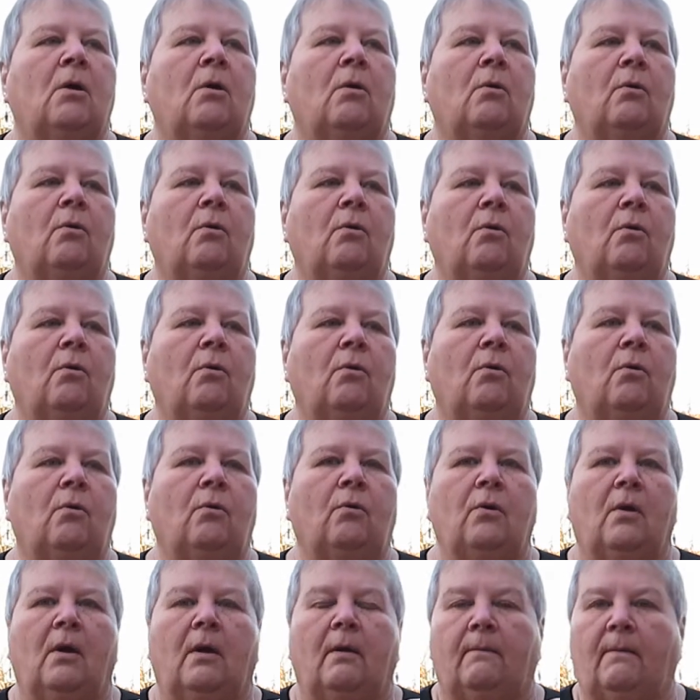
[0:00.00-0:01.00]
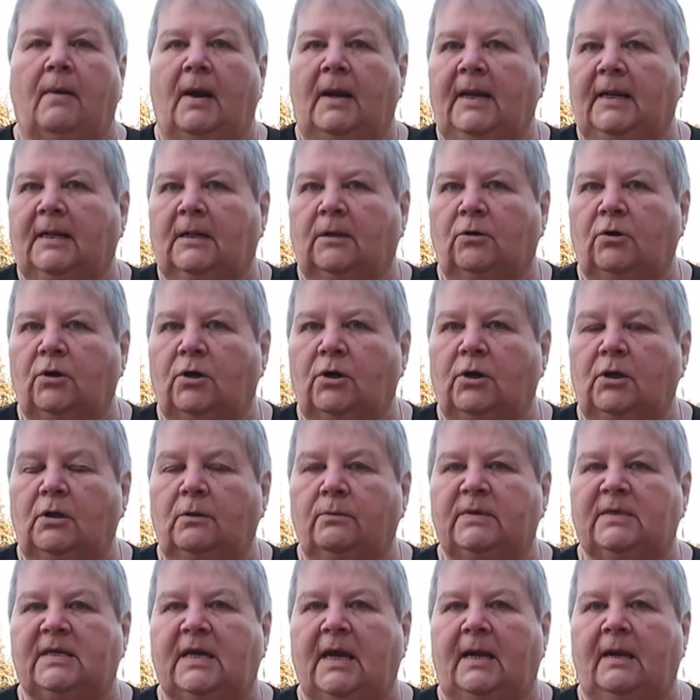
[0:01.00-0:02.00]
or my little girl
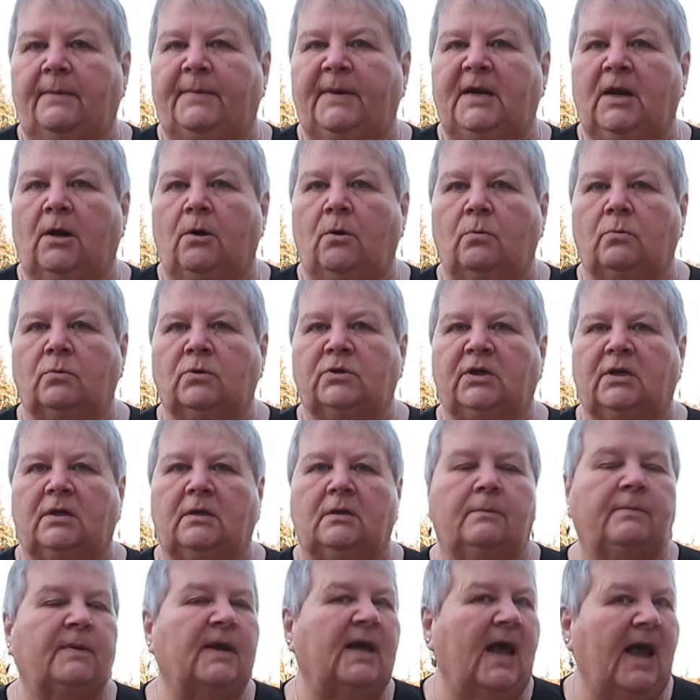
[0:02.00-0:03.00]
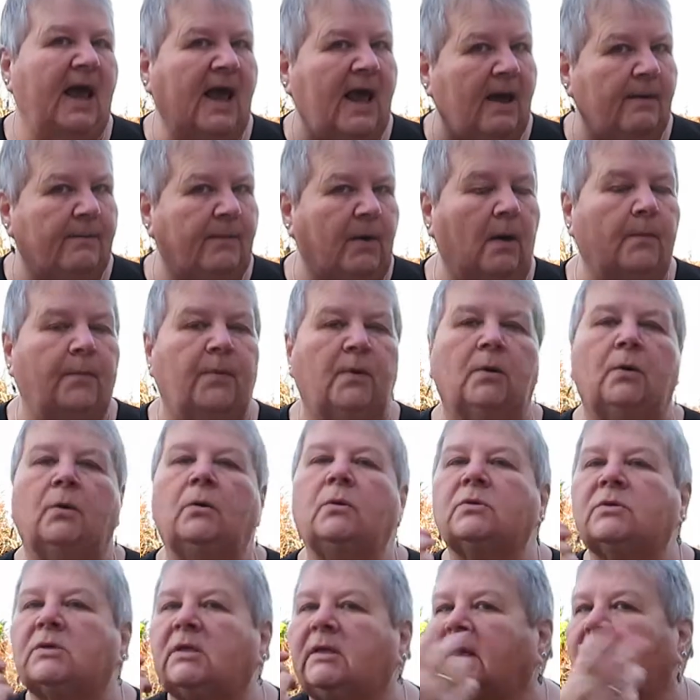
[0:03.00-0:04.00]
was getting a bit older, there'd be hair
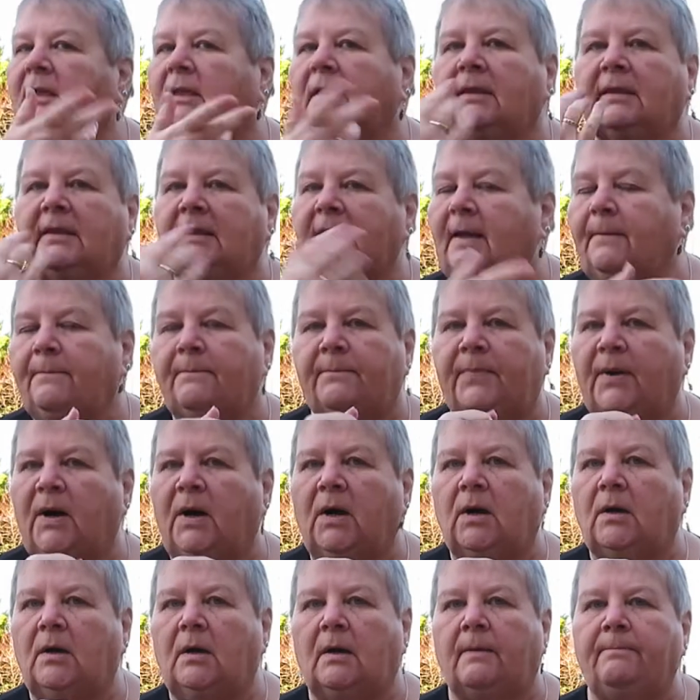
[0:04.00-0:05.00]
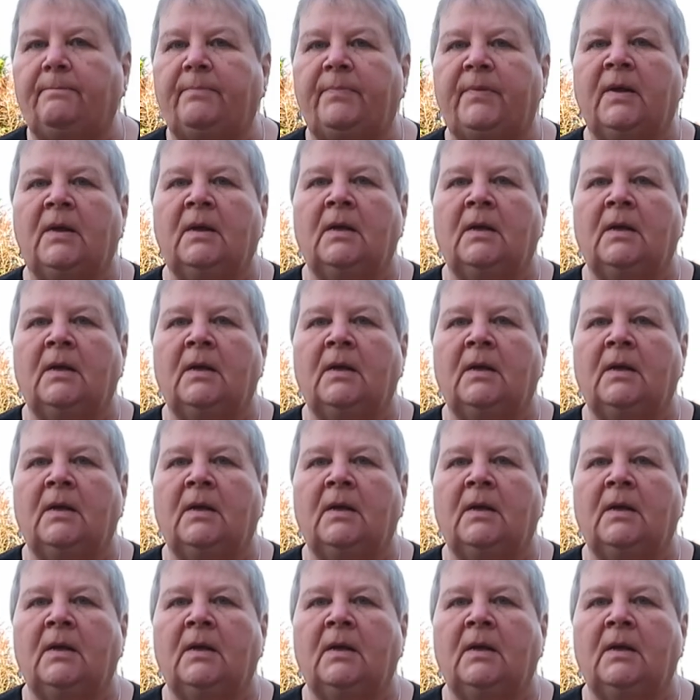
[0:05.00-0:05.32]
bobbles, little lip balm,